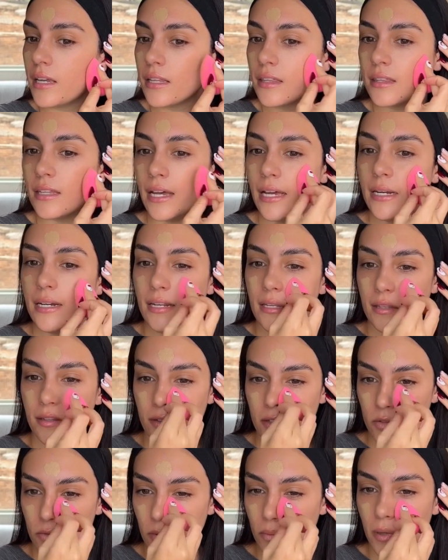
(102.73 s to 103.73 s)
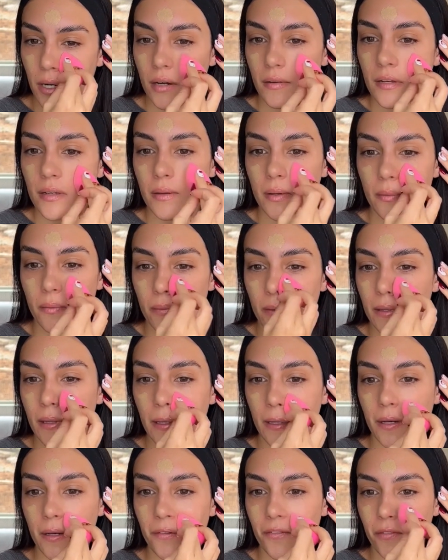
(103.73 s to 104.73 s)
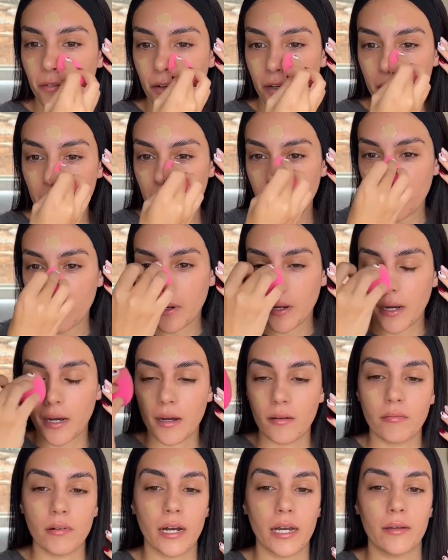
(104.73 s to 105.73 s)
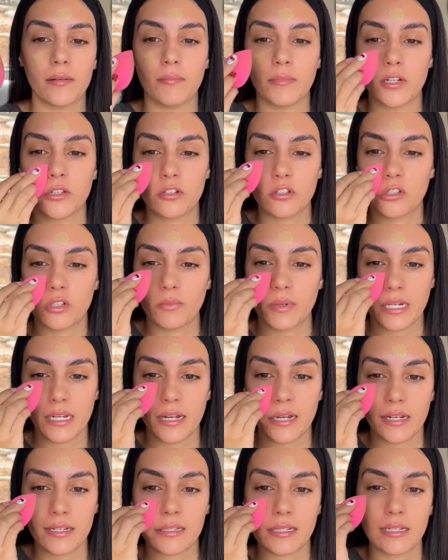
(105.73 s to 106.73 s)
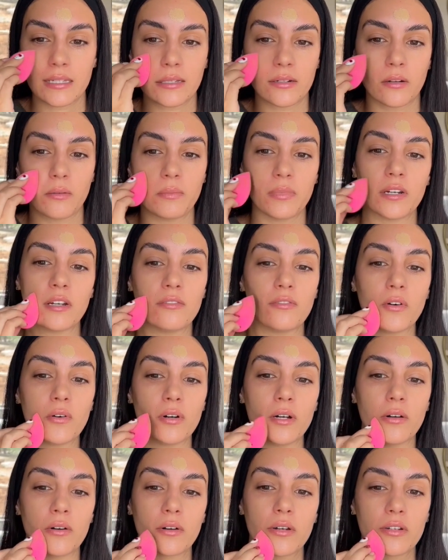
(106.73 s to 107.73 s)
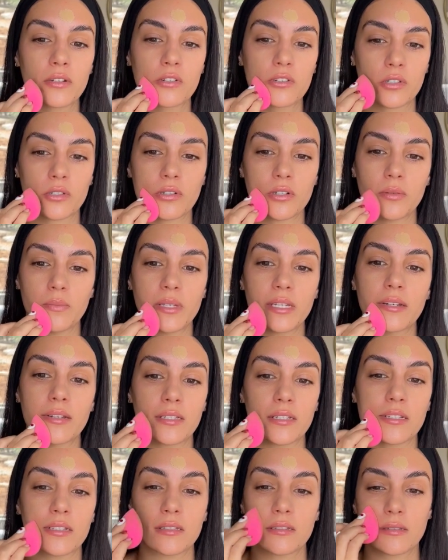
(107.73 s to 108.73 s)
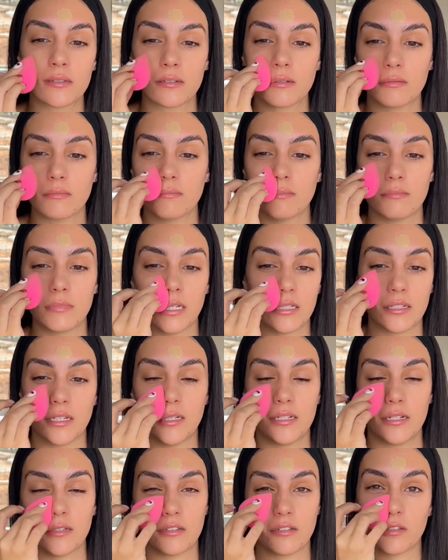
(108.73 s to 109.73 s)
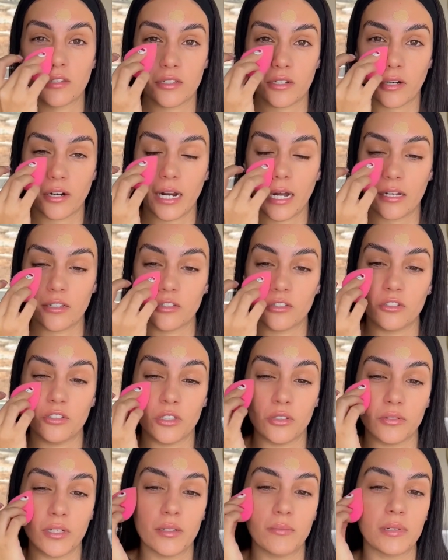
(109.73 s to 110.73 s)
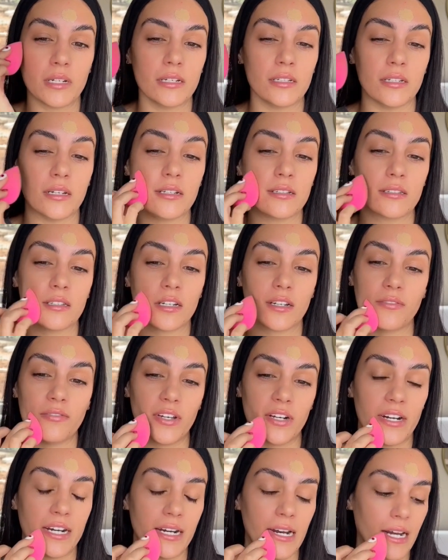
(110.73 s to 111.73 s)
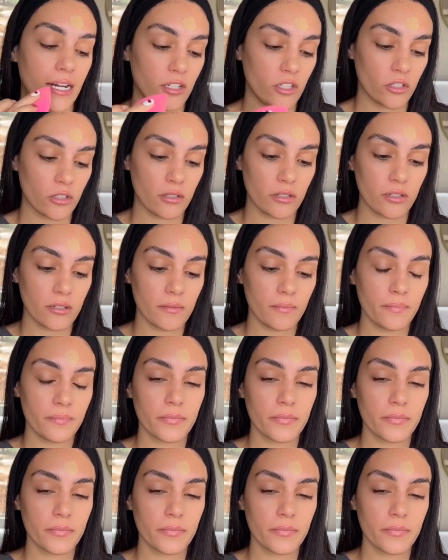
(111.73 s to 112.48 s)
then this would probably be really good for you. I'm assuming it has a little bit of oil control because it doesn't start as dewy, but it does look very natural.